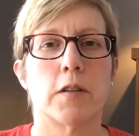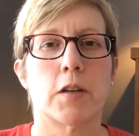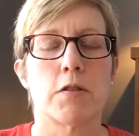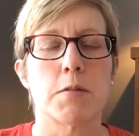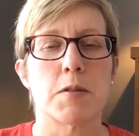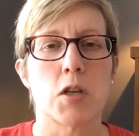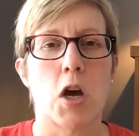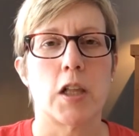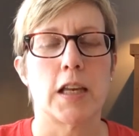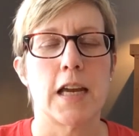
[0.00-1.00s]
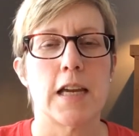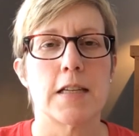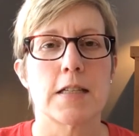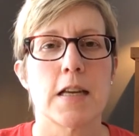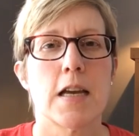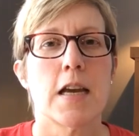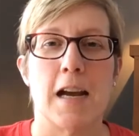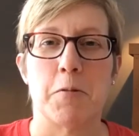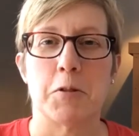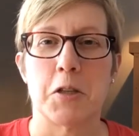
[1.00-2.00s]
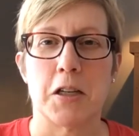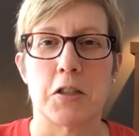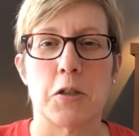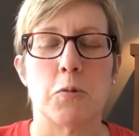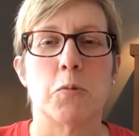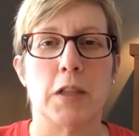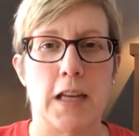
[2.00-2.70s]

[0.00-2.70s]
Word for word: the Christmas holidays, and I will talk to you